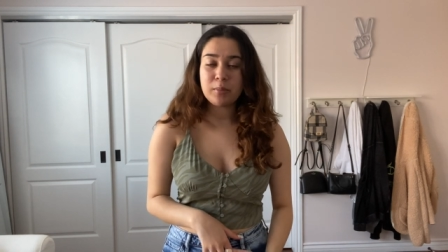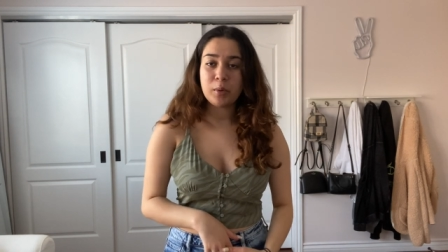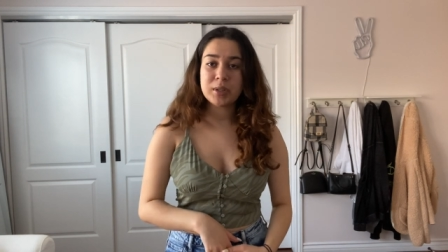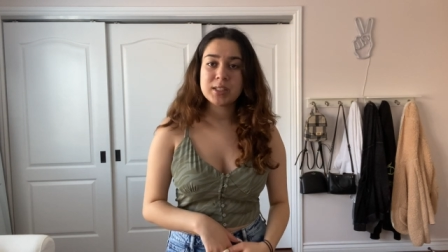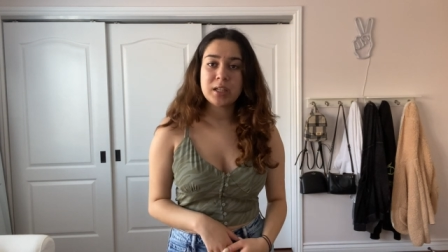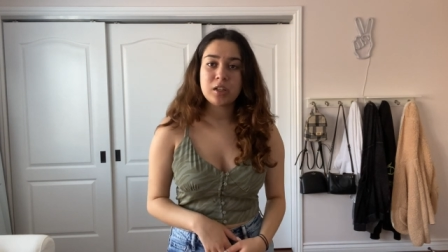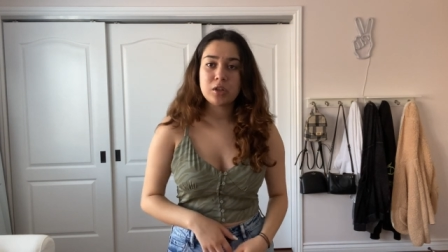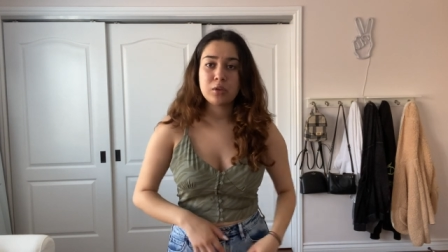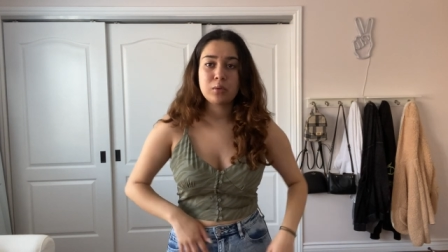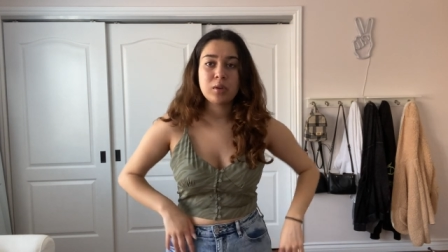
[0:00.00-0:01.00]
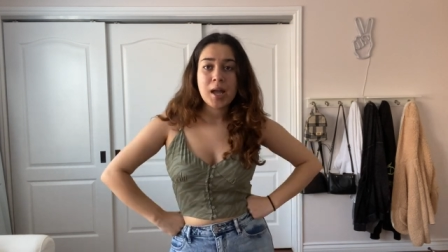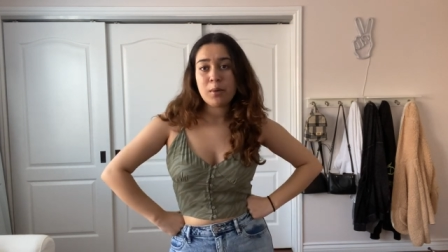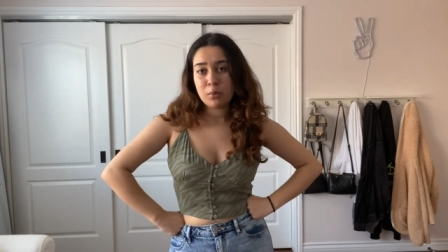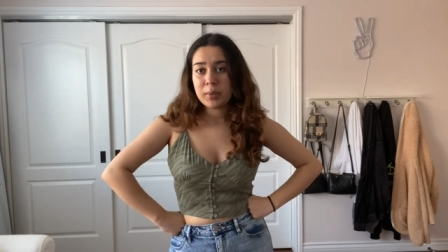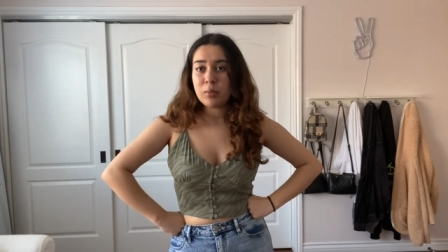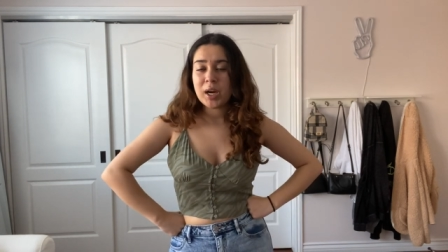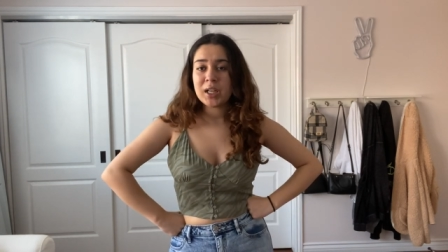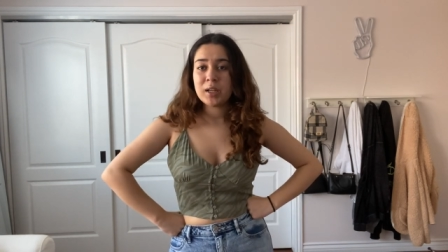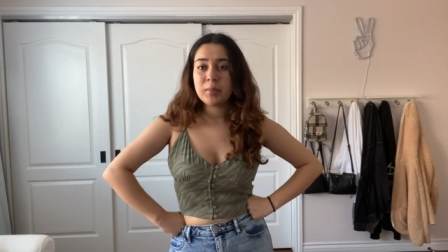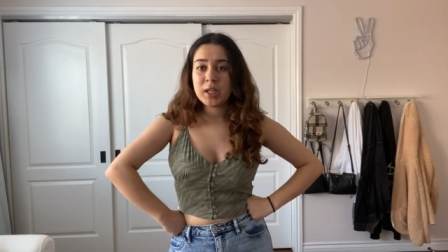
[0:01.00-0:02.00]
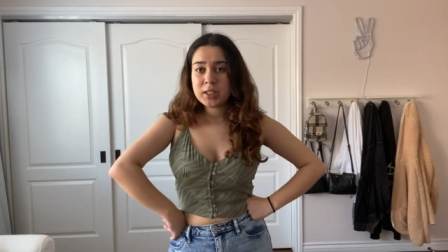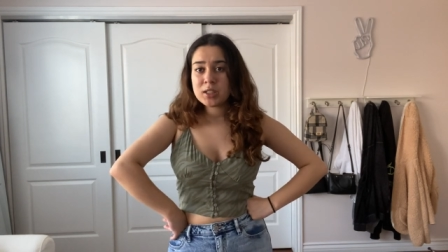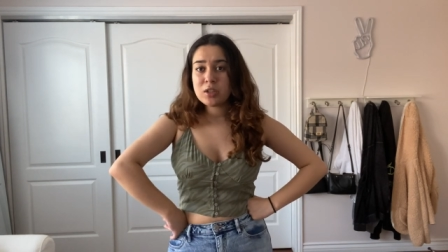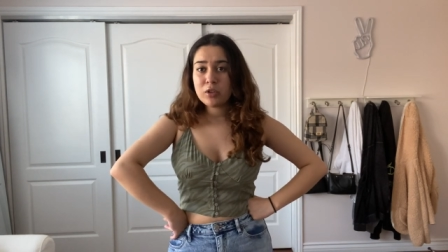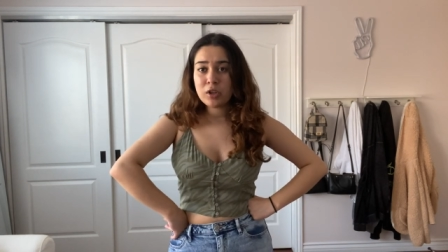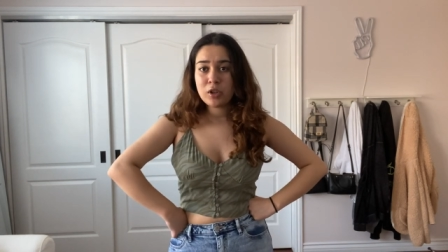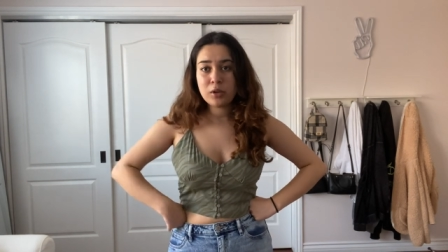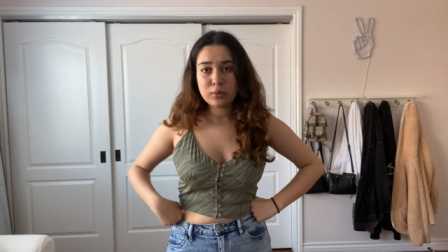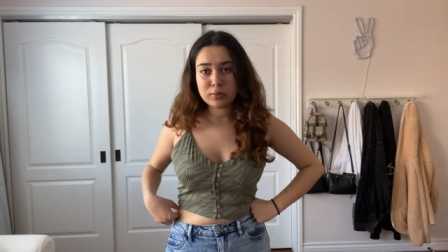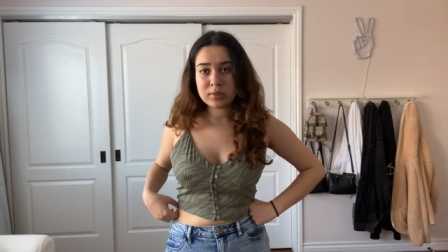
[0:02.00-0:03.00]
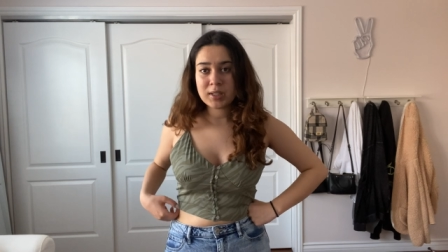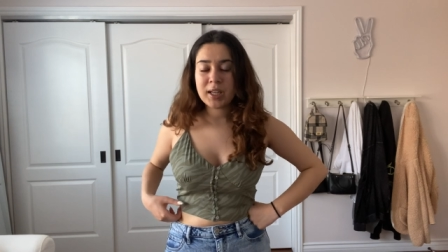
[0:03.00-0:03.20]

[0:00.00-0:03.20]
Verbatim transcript: But once I do, I will be wearing it because it's so cute.